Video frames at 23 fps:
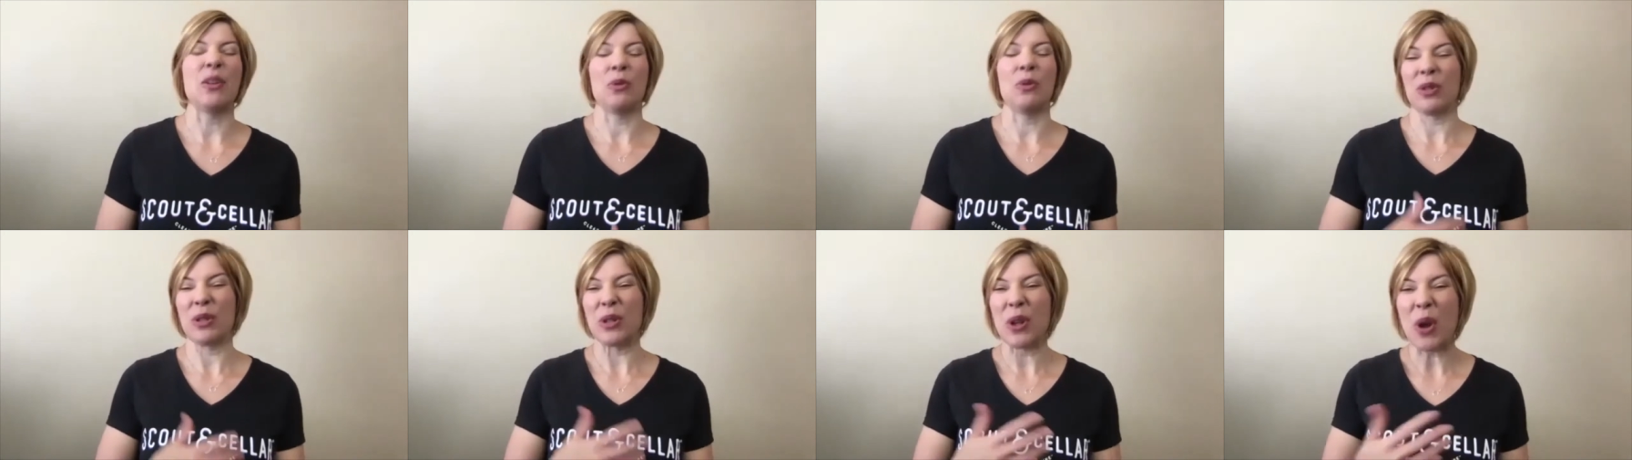
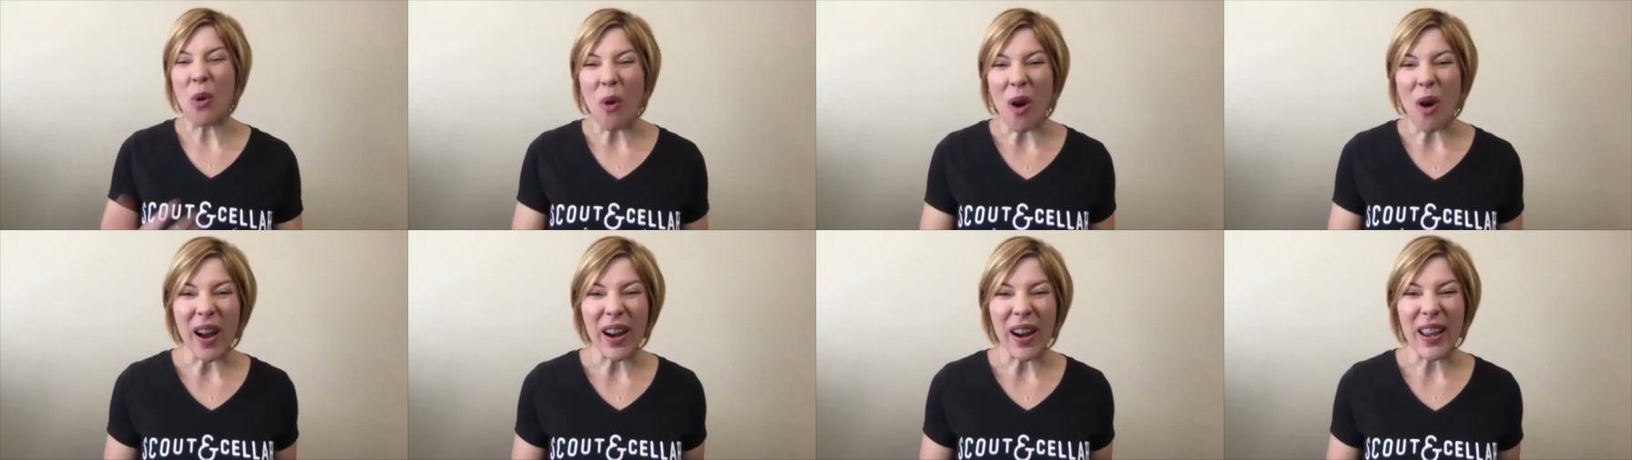There was
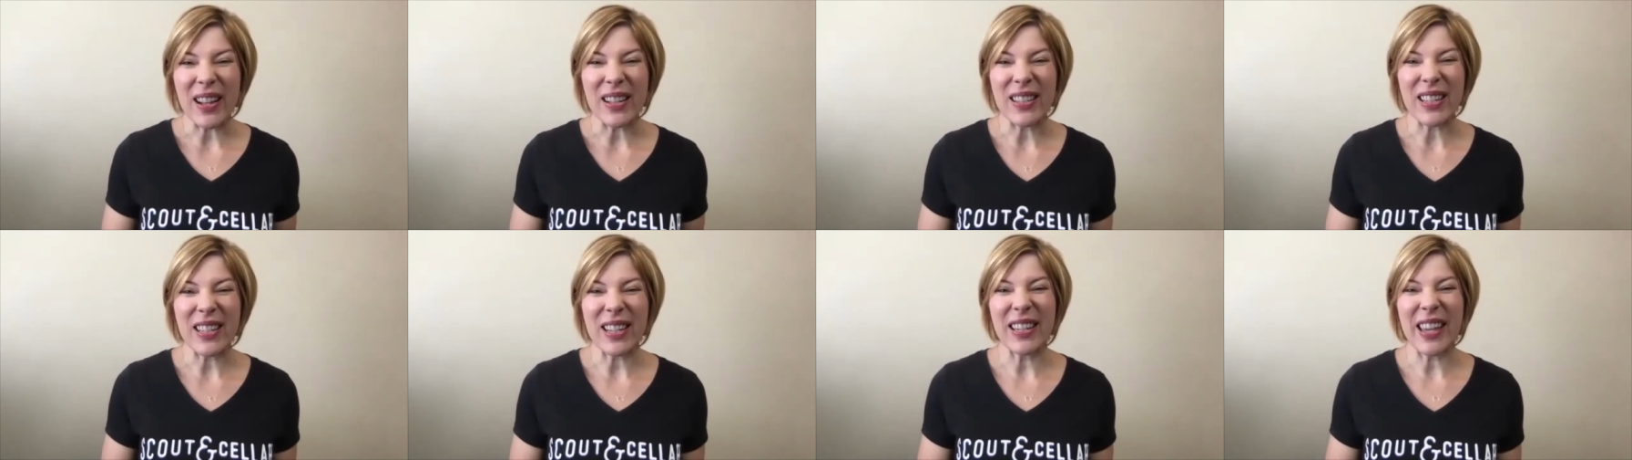no
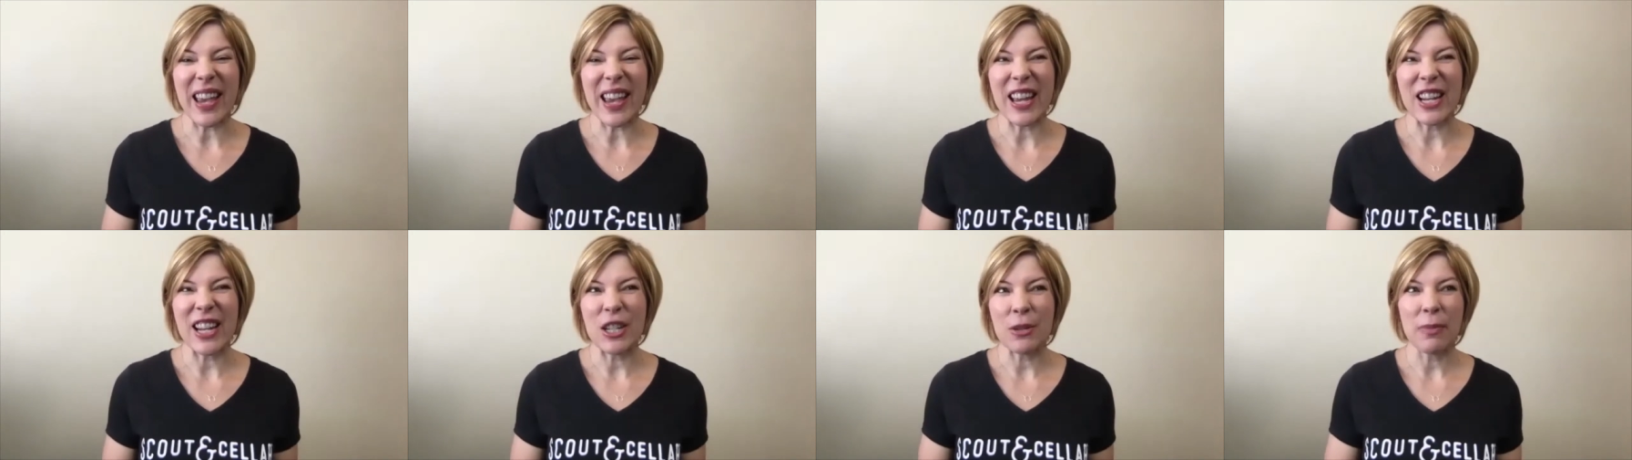audience
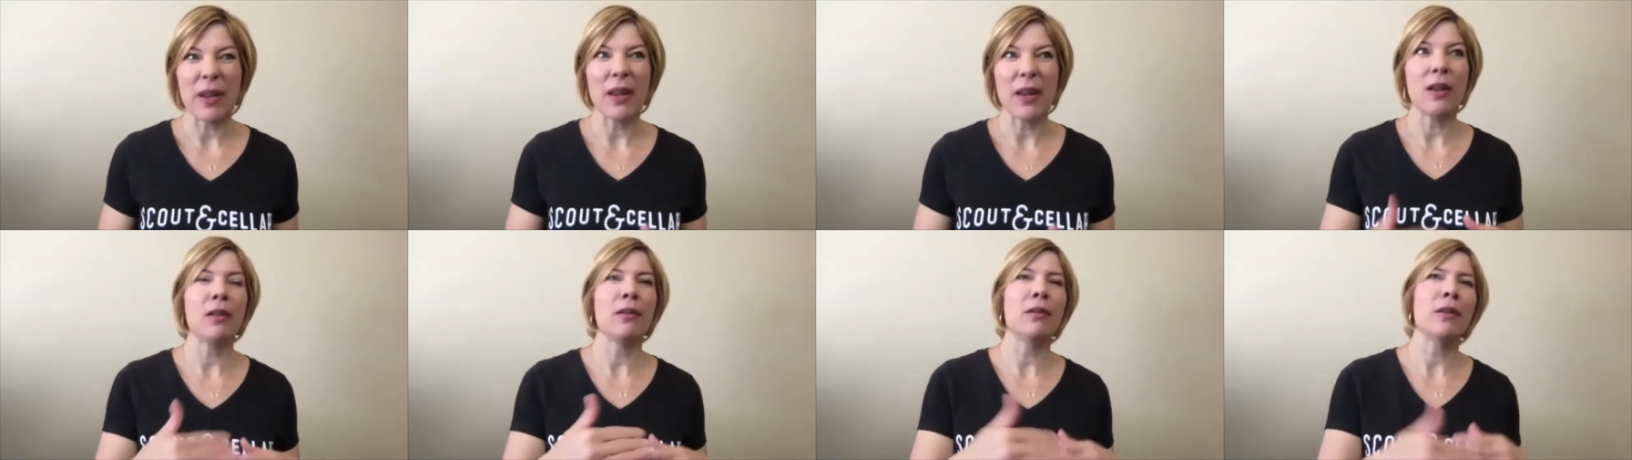
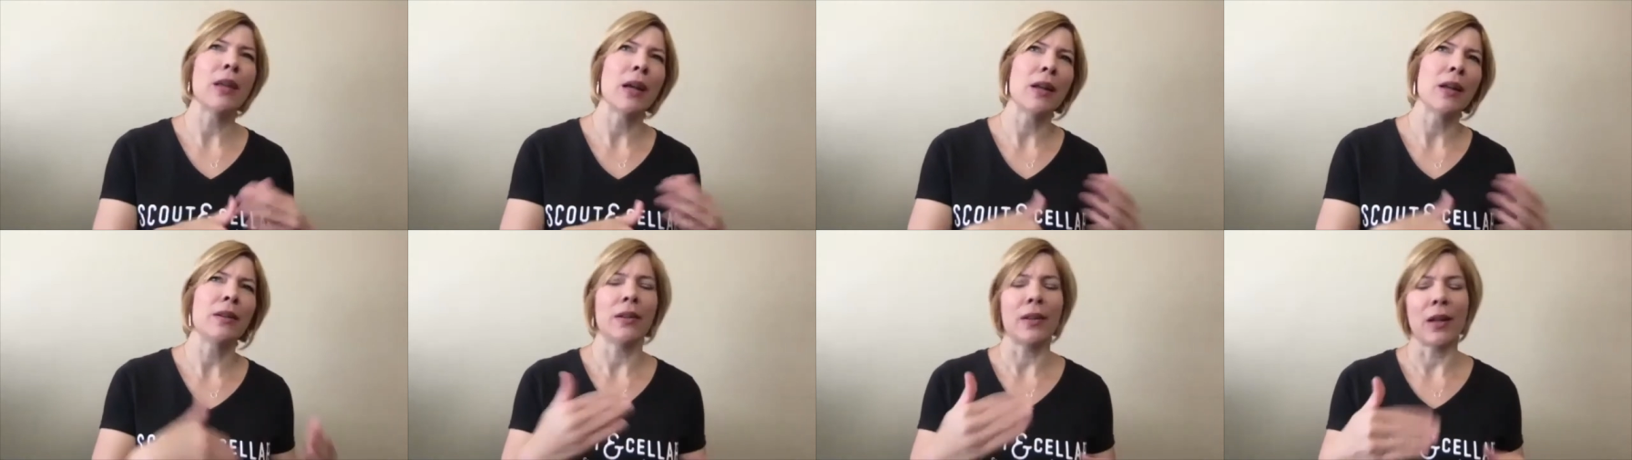engagement.
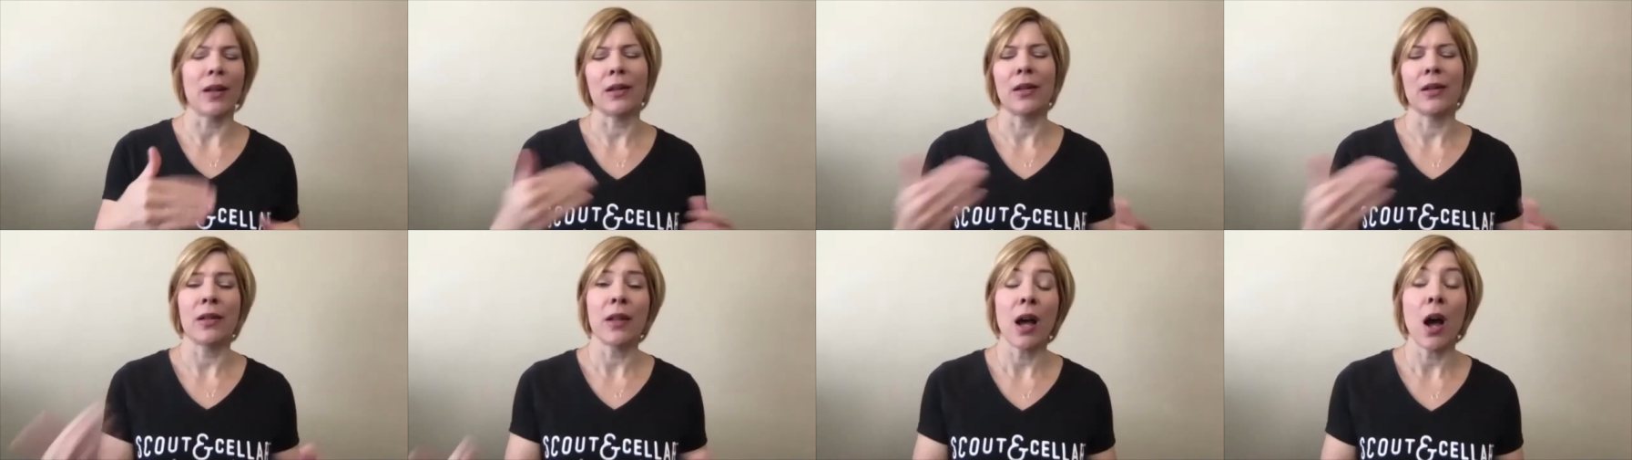Da, da,
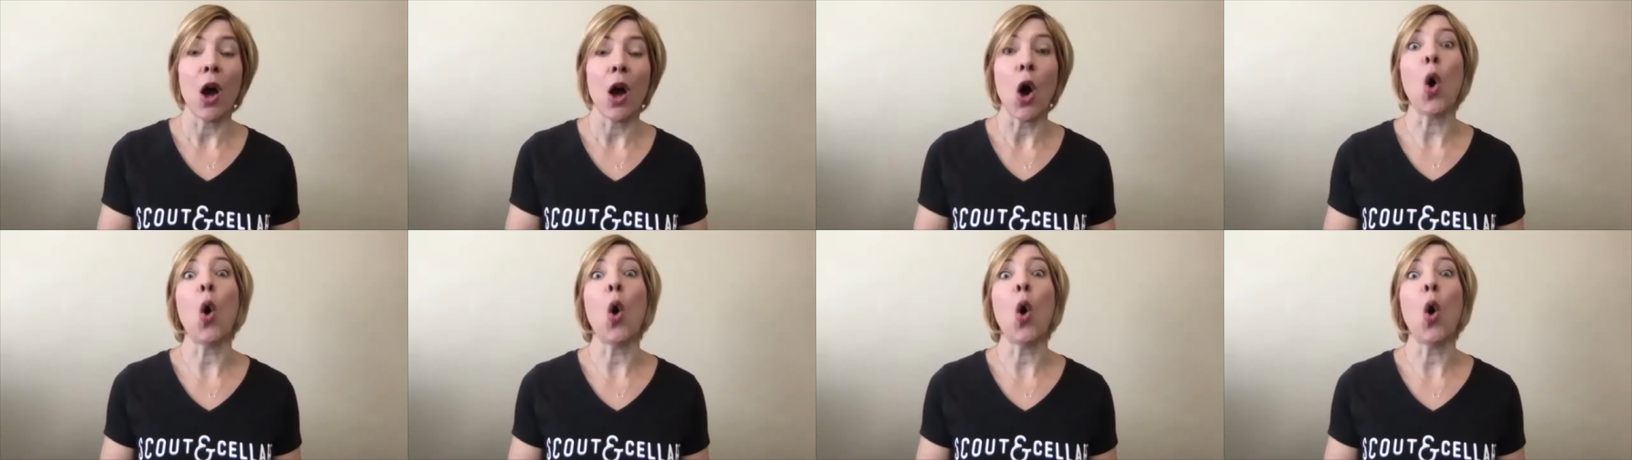da, da, da.